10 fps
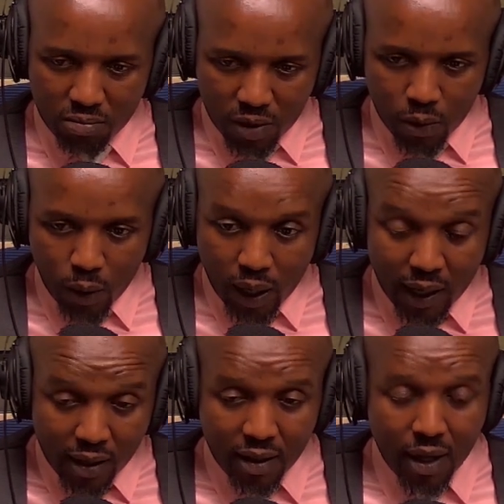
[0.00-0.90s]
while
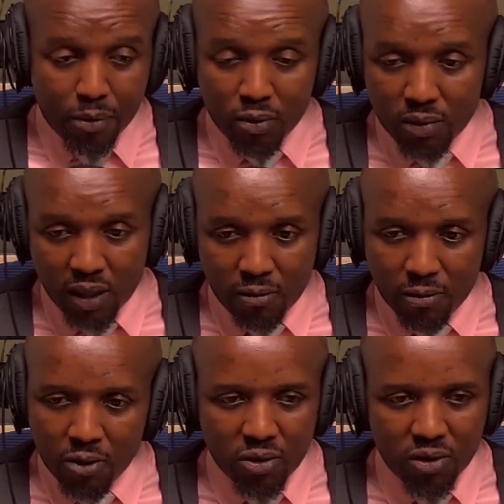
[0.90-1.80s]
in the app, to take
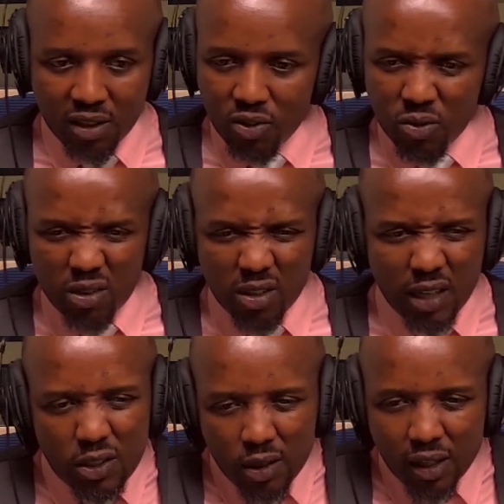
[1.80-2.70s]
photos and, you know,
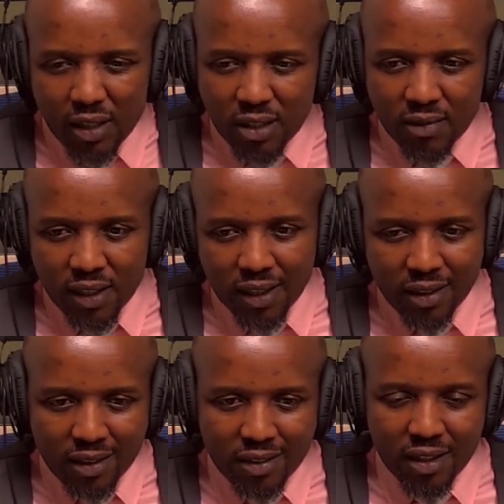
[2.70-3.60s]
write your narrative. I did
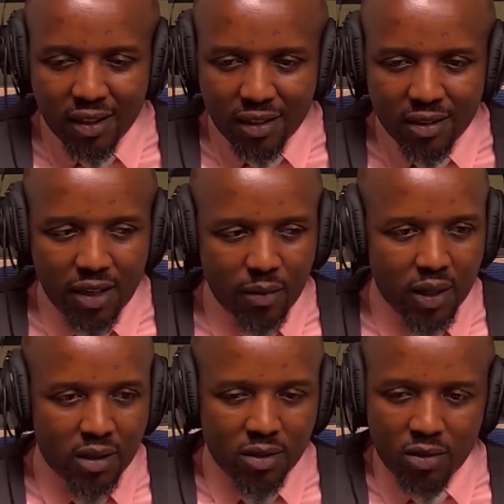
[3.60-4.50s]
this. I
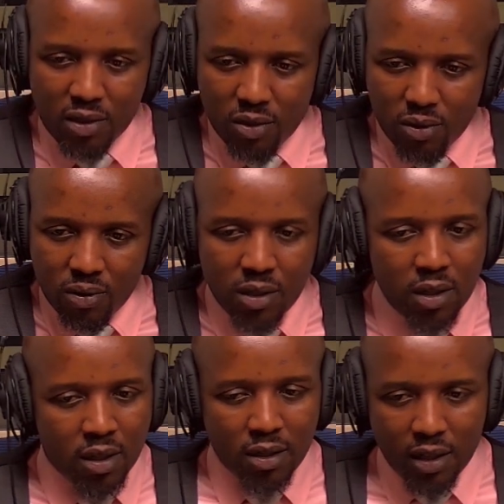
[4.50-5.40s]
went to the store.
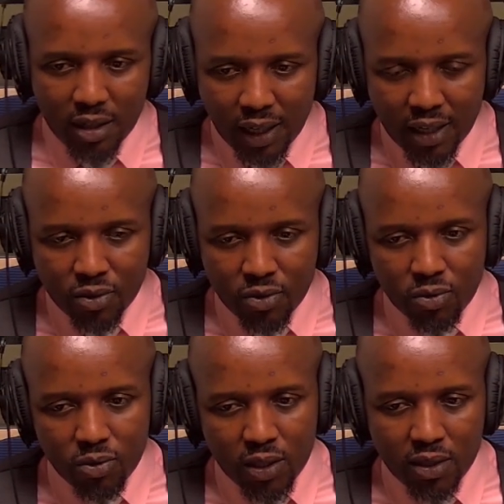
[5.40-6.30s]
They declined to
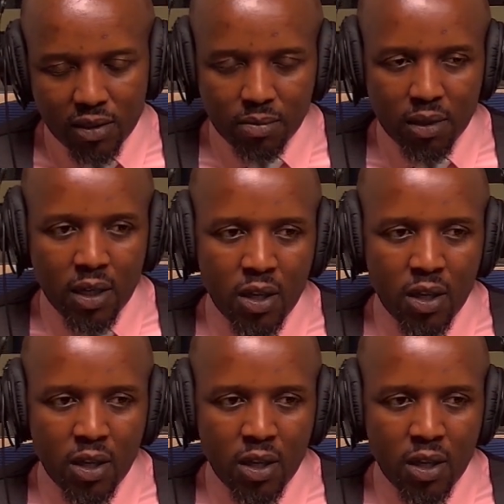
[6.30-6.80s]
assist me.